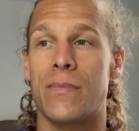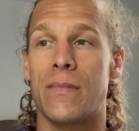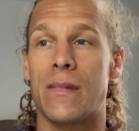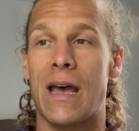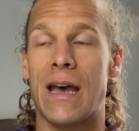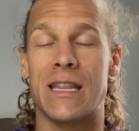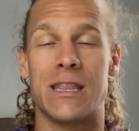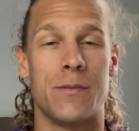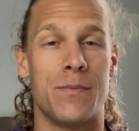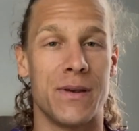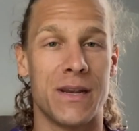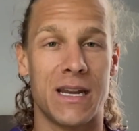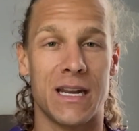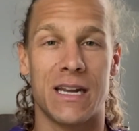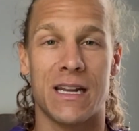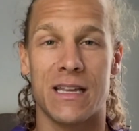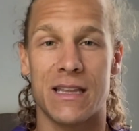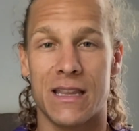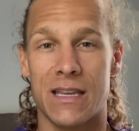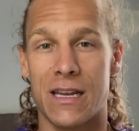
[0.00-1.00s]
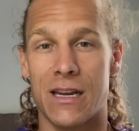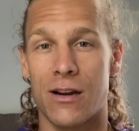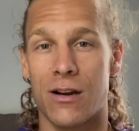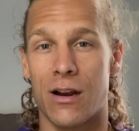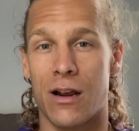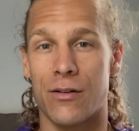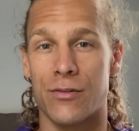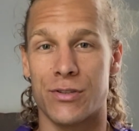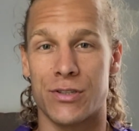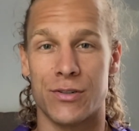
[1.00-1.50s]
At the beginning of the year,
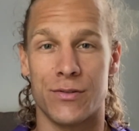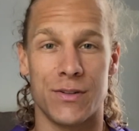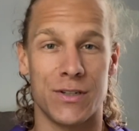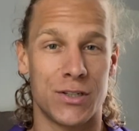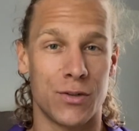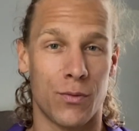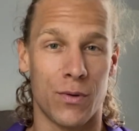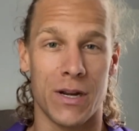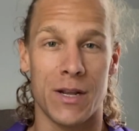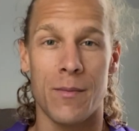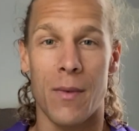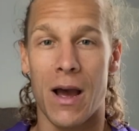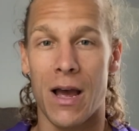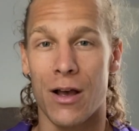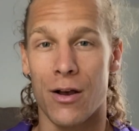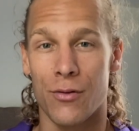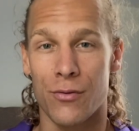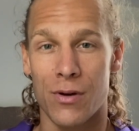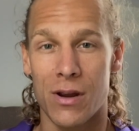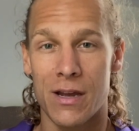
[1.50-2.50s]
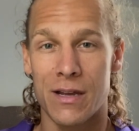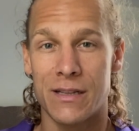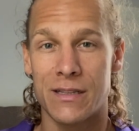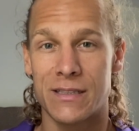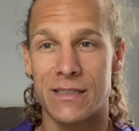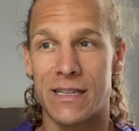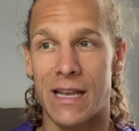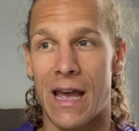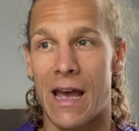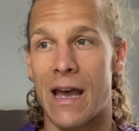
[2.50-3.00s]
I was doing 20-mile
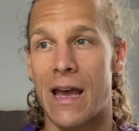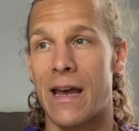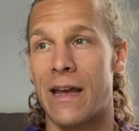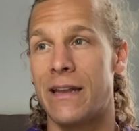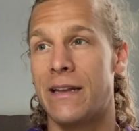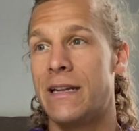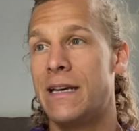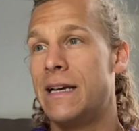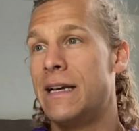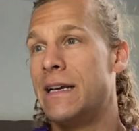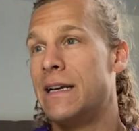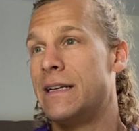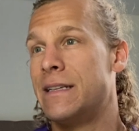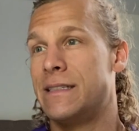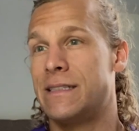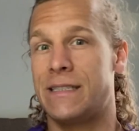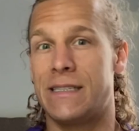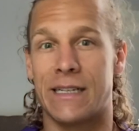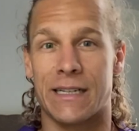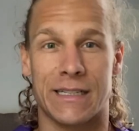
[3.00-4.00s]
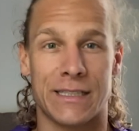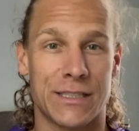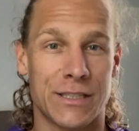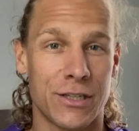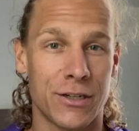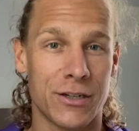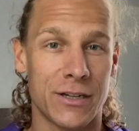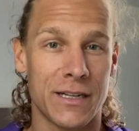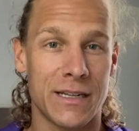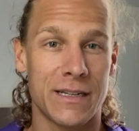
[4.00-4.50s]
runs at
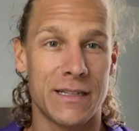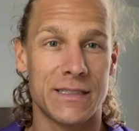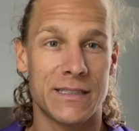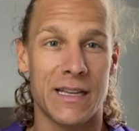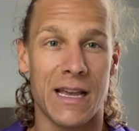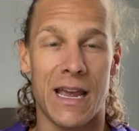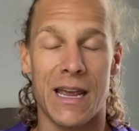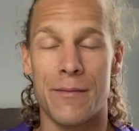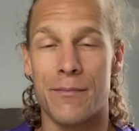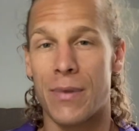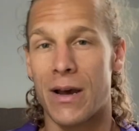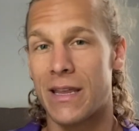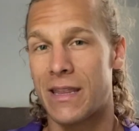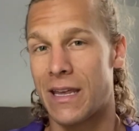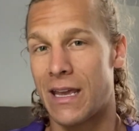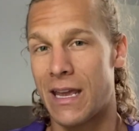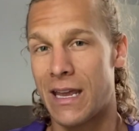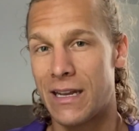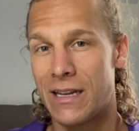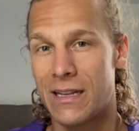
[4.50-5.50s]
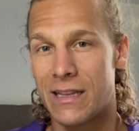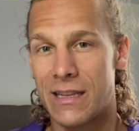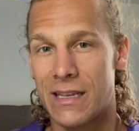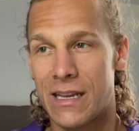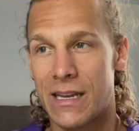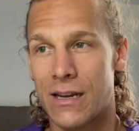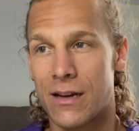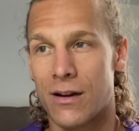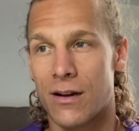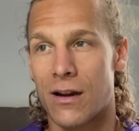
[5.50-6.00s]
6:30s, and by the end of the
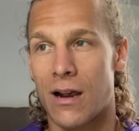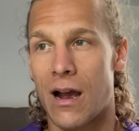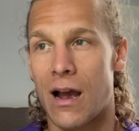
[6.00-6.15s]
year,